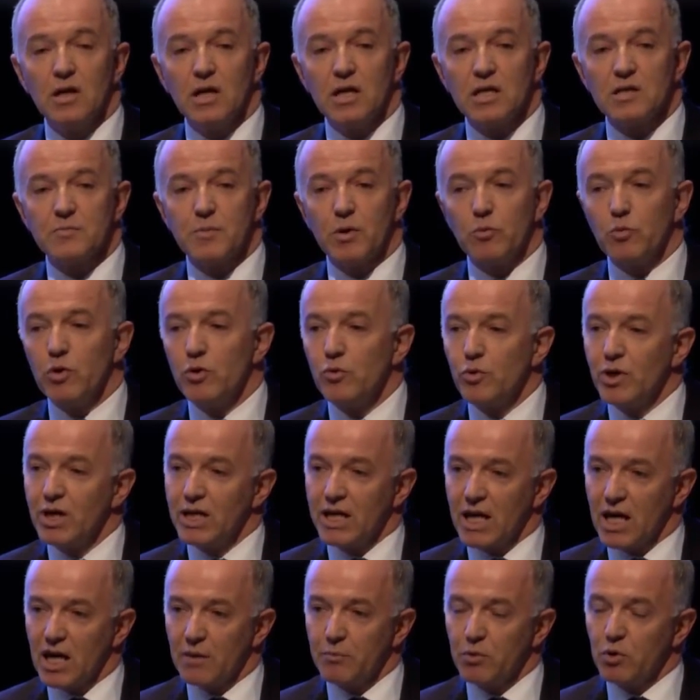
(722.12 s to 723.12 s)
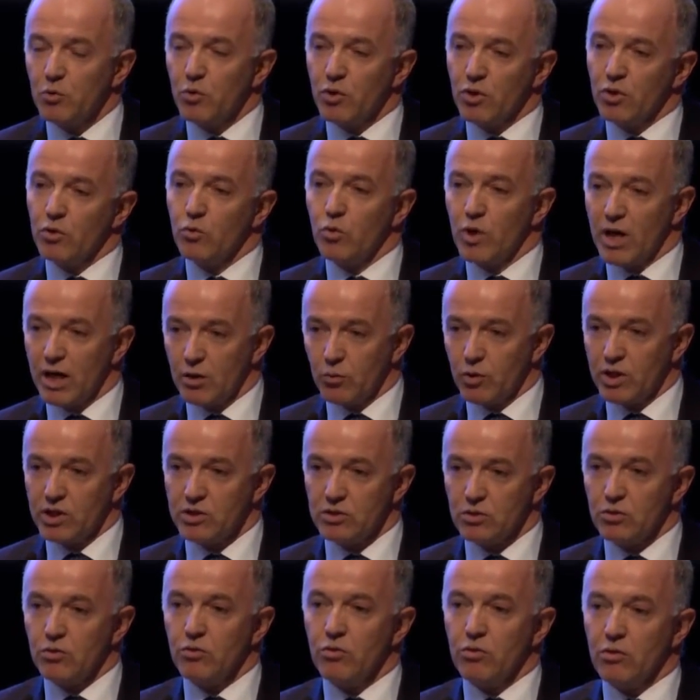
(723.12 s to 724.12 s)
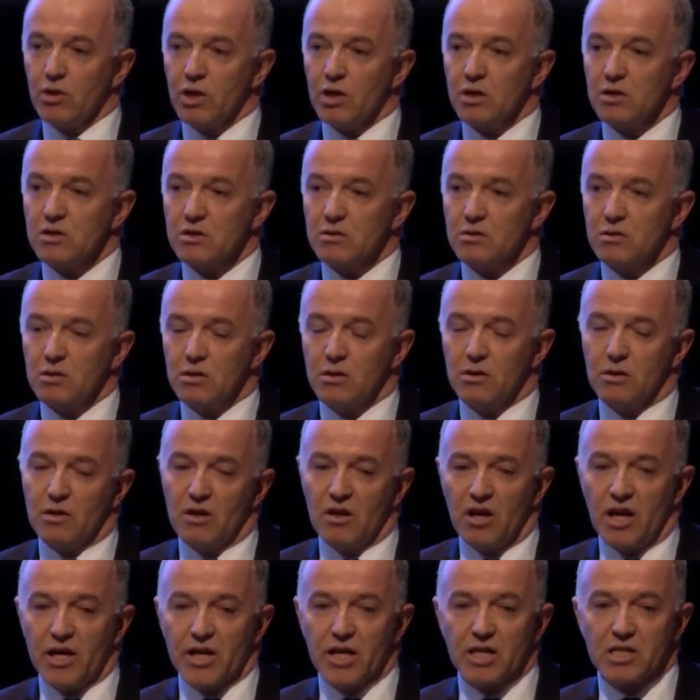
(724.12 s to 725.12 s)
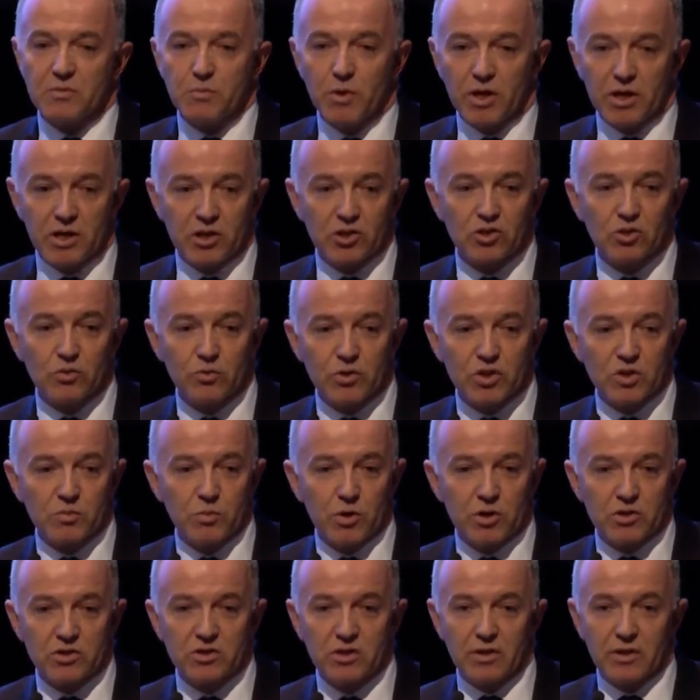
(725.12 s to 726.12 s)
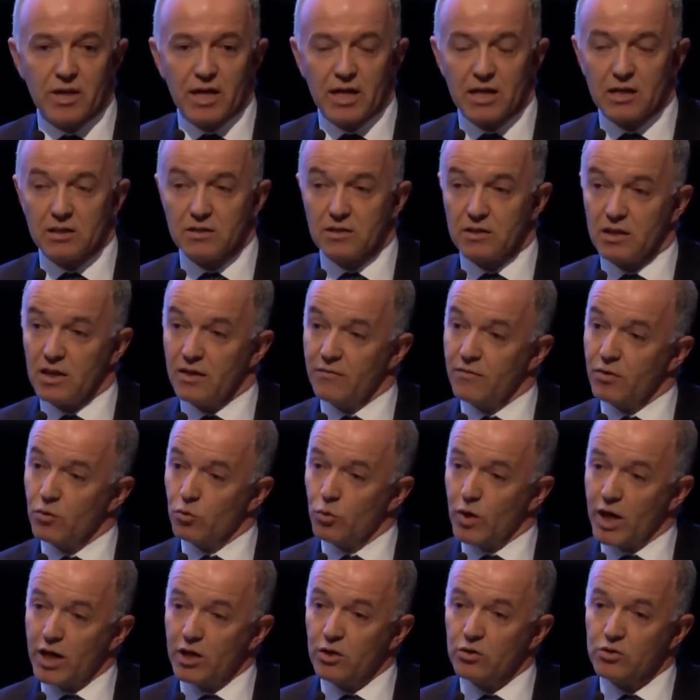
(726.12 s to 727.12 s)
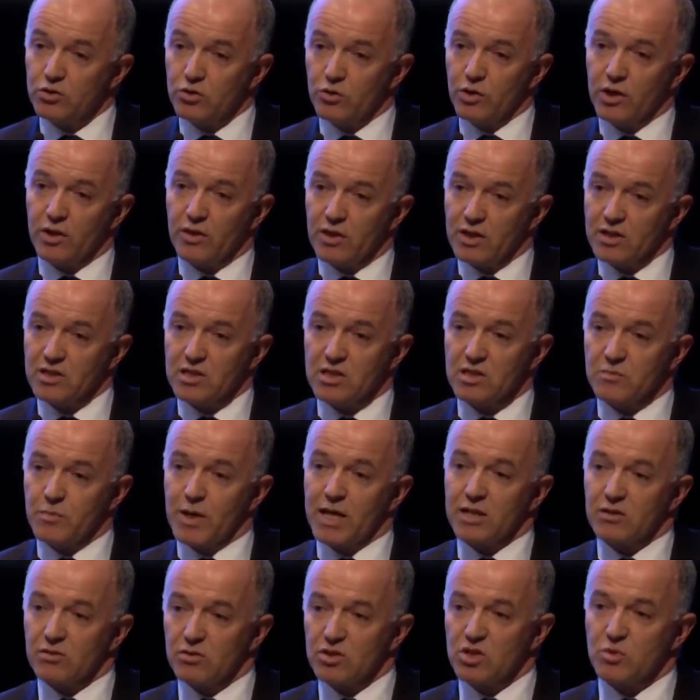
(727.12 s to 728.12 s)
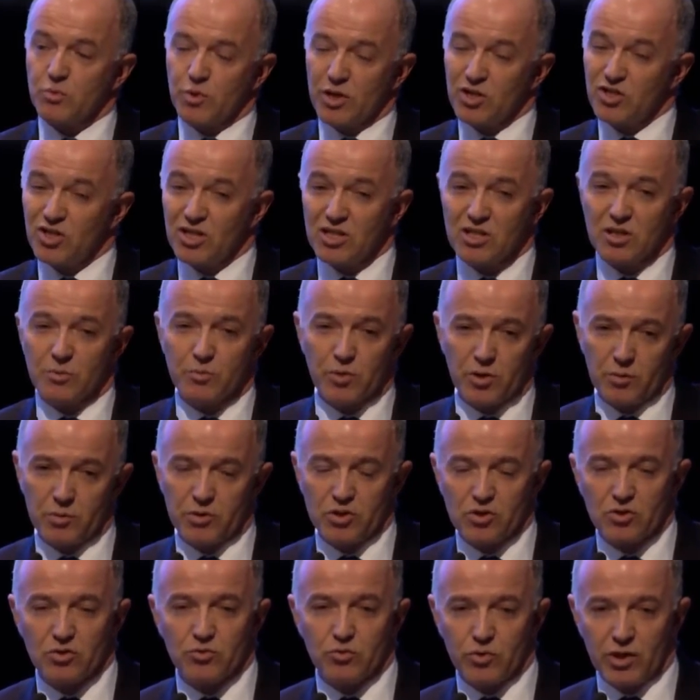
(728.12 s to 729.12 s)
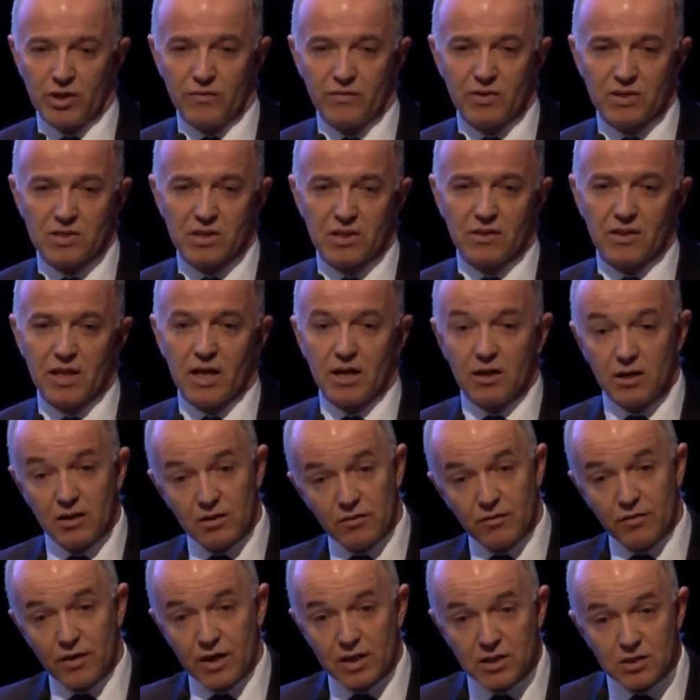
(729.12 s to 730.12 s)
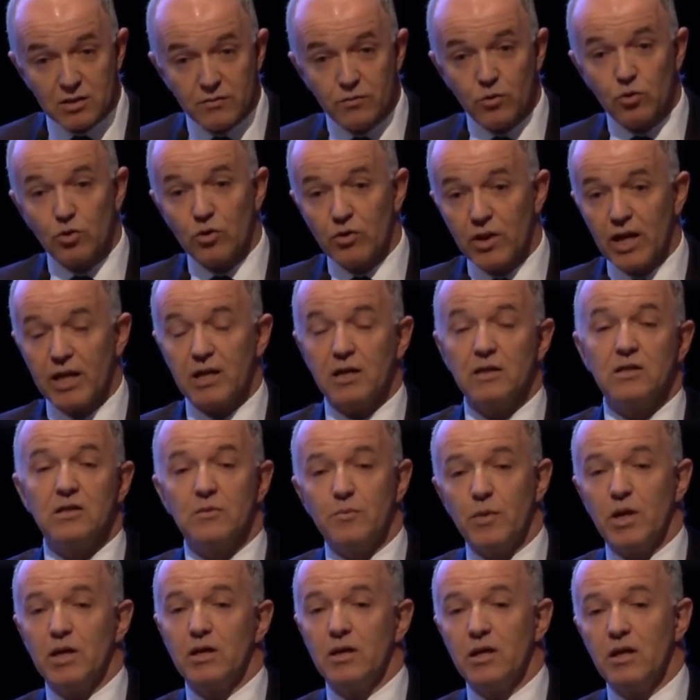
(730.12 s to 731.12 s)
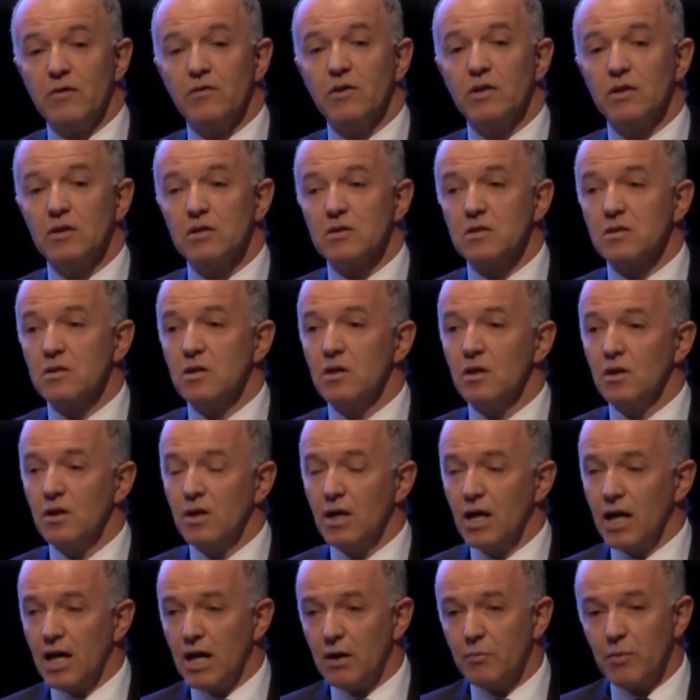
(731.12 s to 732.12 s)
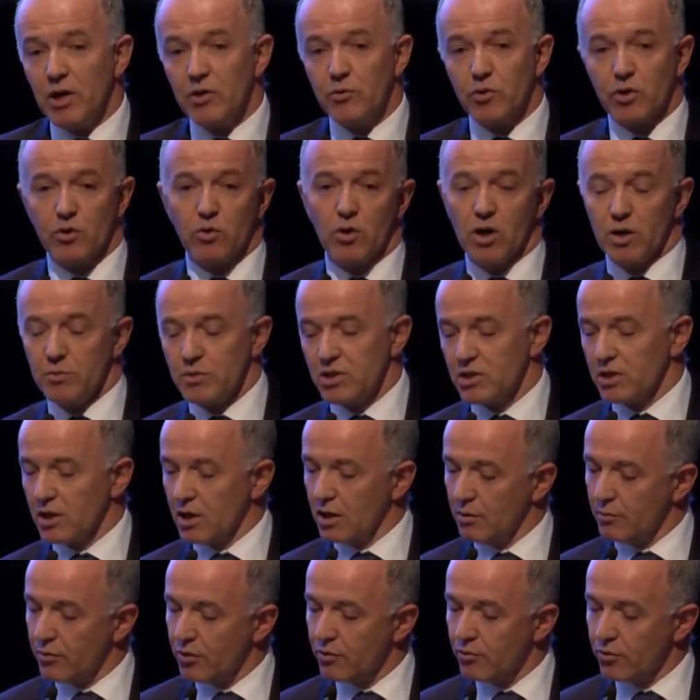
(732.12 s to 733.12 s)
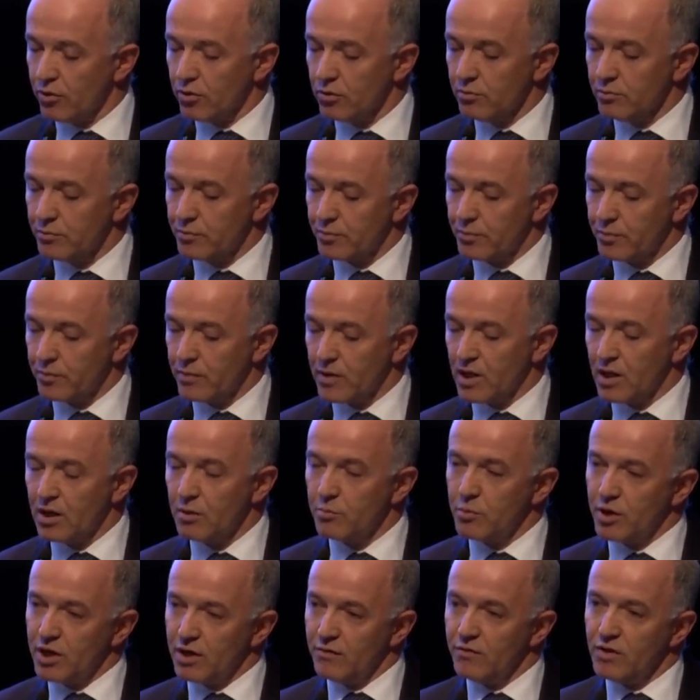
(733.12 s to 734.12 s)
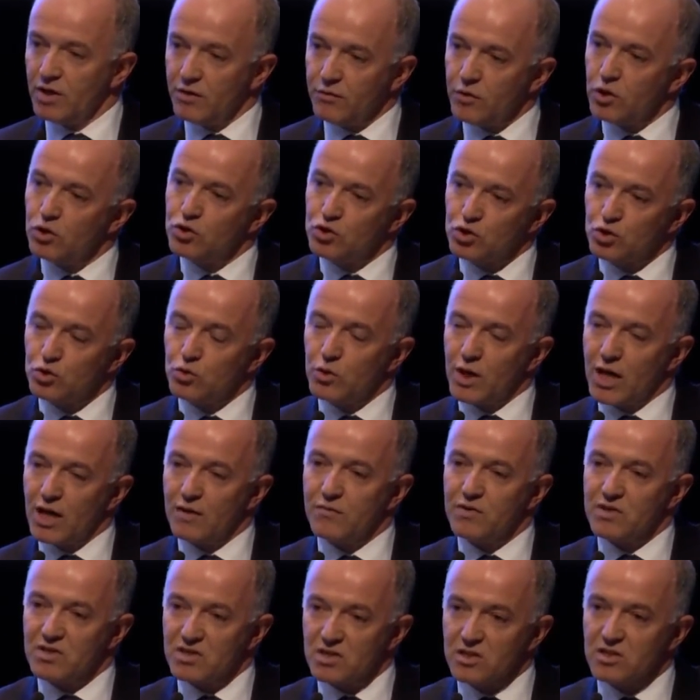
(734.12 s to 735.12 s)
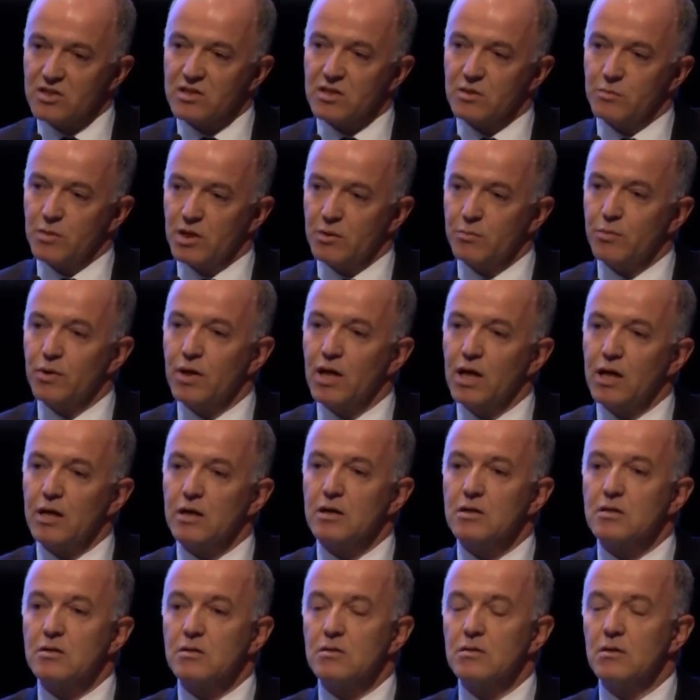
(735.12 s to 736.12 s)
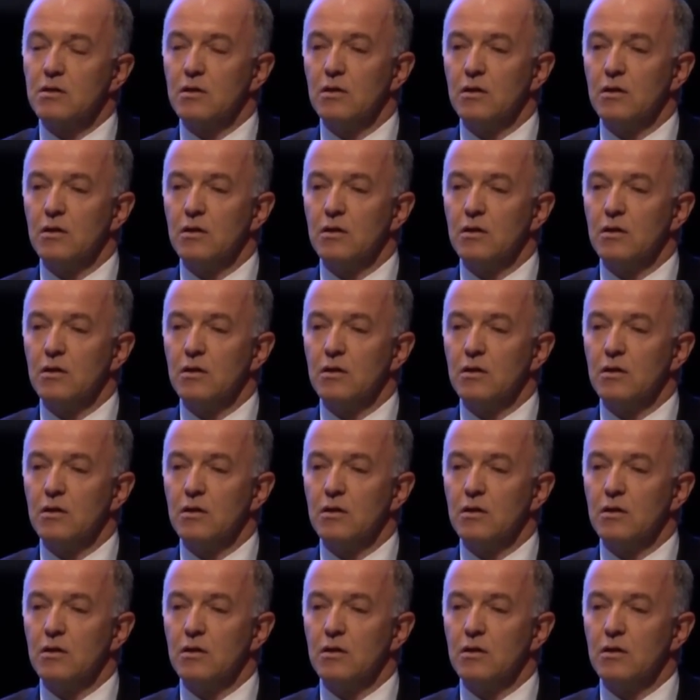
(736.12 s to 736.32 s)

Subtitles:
is, but we're really happy with the way we do things. I guess my initial response to that is, if the way you're doing things is backed on spreadsheets, you probably should revisit that in the face of all that independent evidence and requirements that come through. But even if you do have a system in place,